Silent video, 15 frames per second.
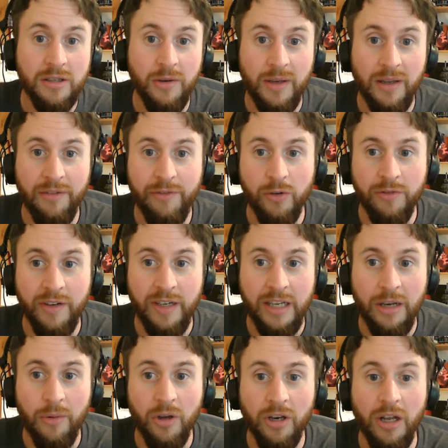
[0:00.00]
doing a full
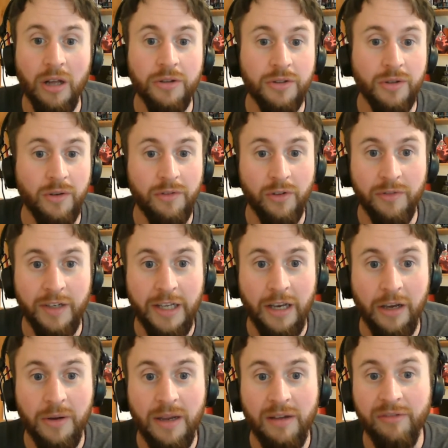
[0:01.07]
video on, I'll do a full
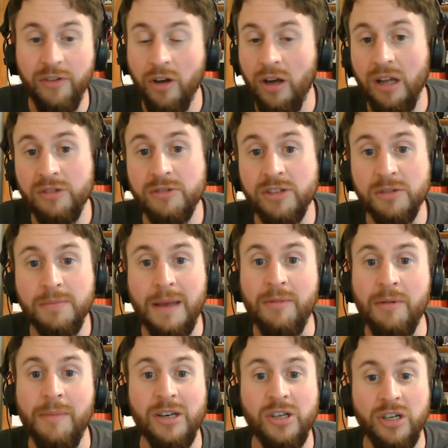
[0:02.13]
video. If not, I'll just
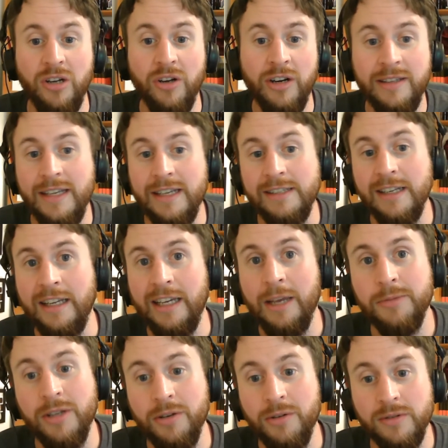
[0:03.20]
maybe mention it on a Data Link
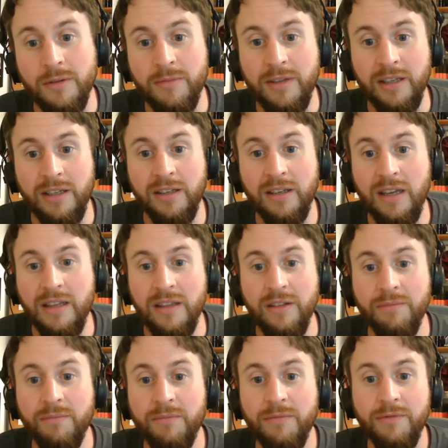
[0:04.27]
episode or something in the
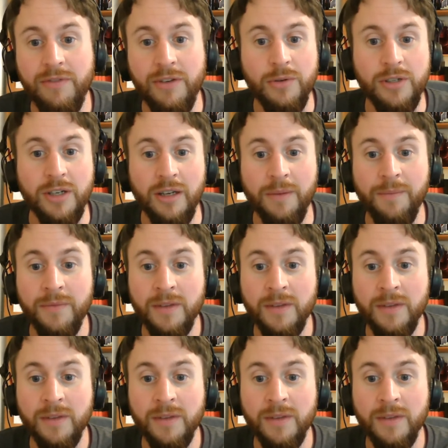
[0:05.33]
future.